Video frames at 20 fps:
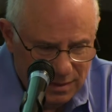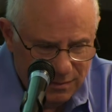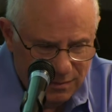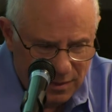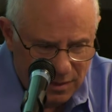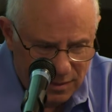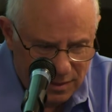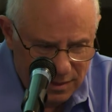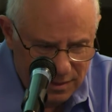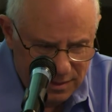
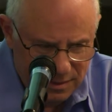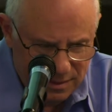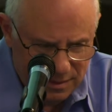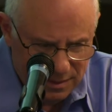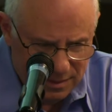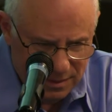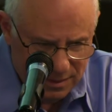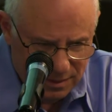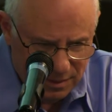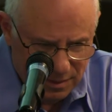found
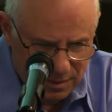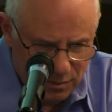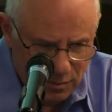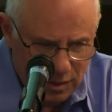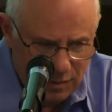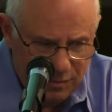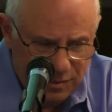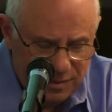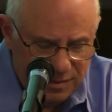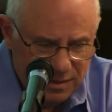
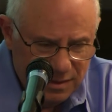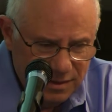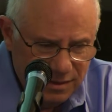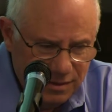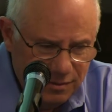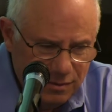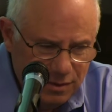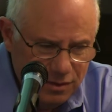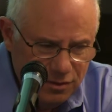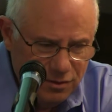wafer scale
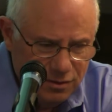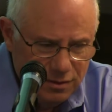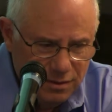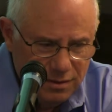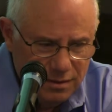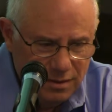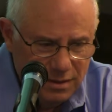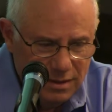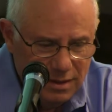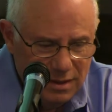
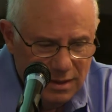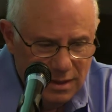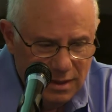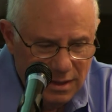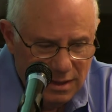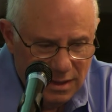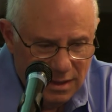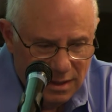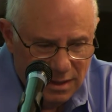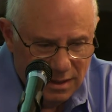integration,
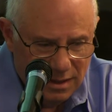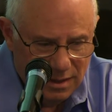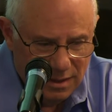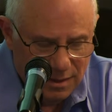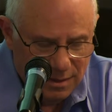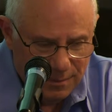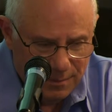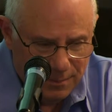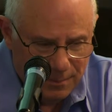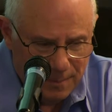
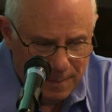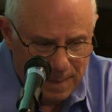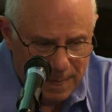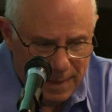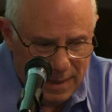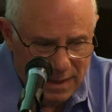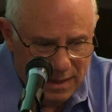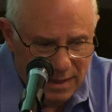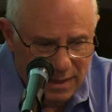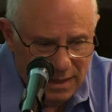and
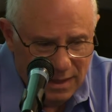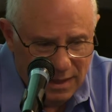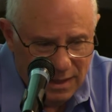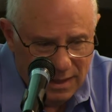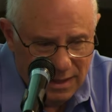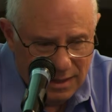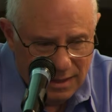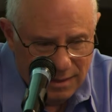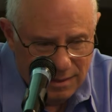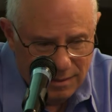
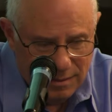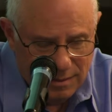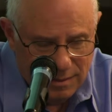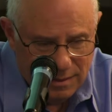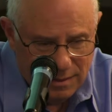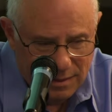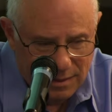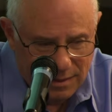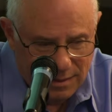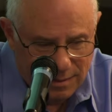
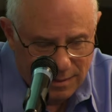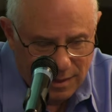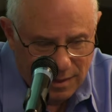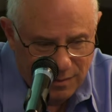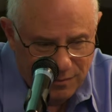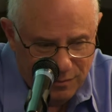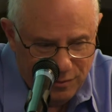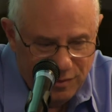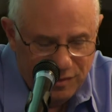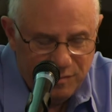
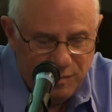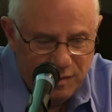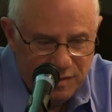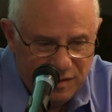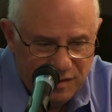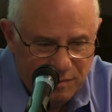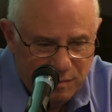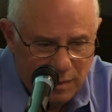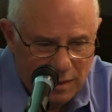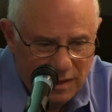our first
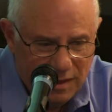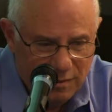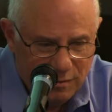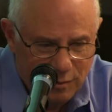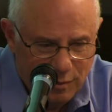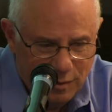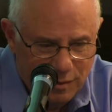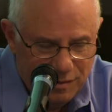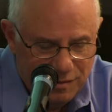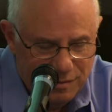business plan
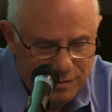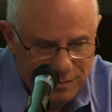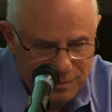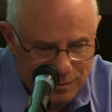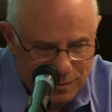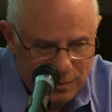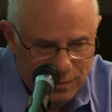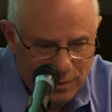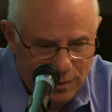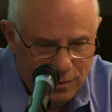was
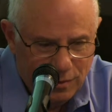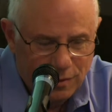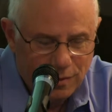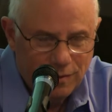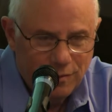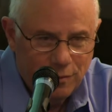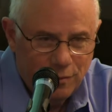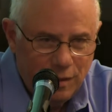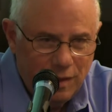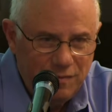what we call
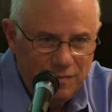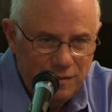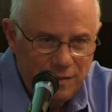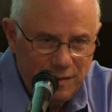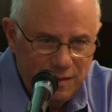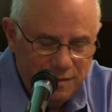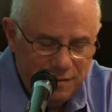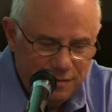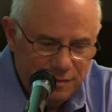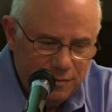a wafer
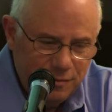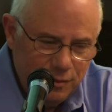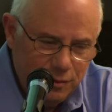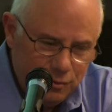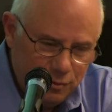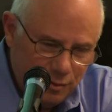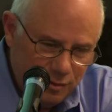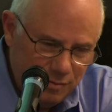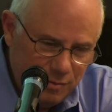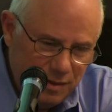disk, which
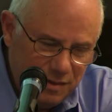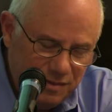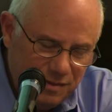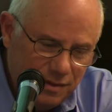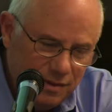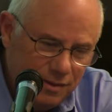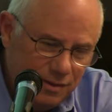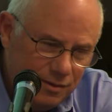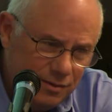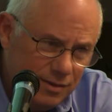was
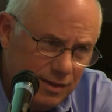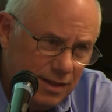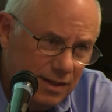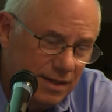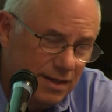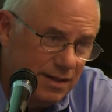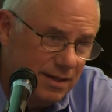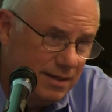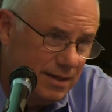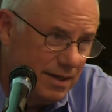basically to take
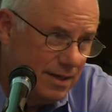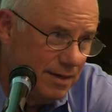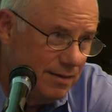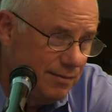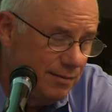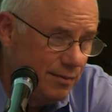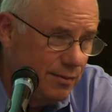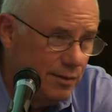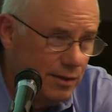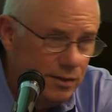an entire
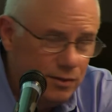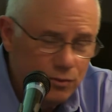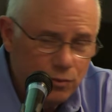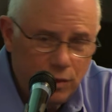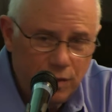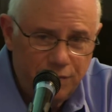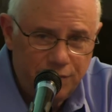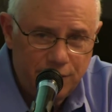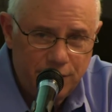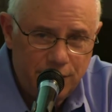4-inch
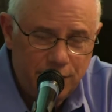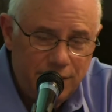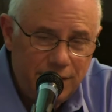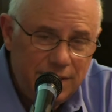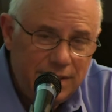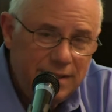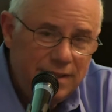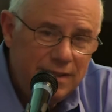wafer